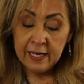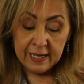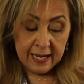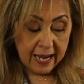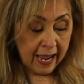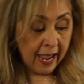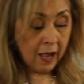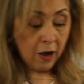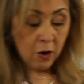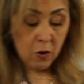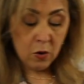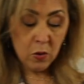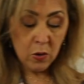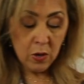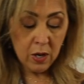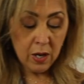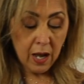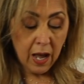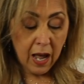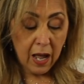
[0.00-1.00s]
now
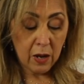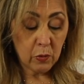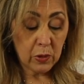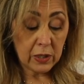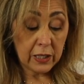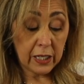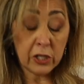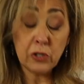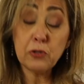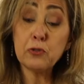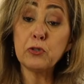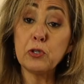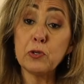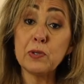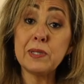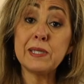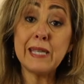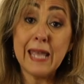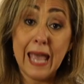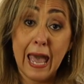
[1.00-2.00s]
I will
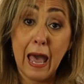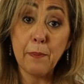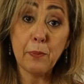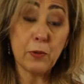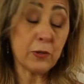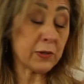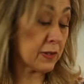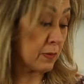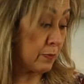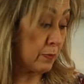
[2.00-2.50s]
introduce the apples